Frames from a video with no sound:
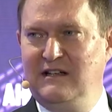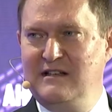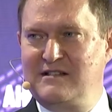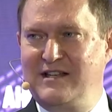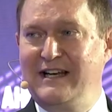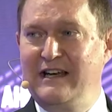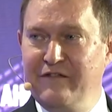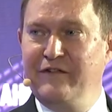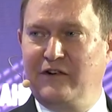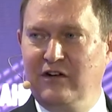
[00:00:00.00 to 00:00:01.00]

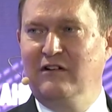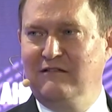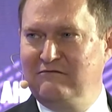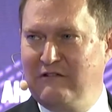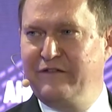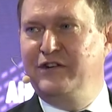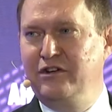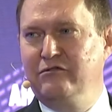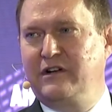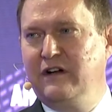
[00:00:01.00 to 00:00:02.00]
significant revenue
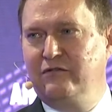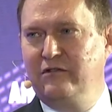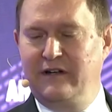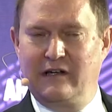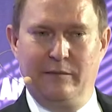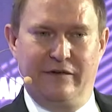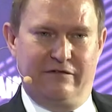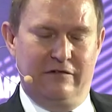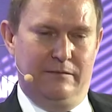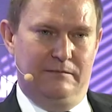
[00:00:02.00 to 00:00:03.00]
recovery coming
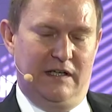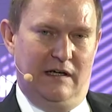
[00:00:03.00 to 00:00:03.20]
from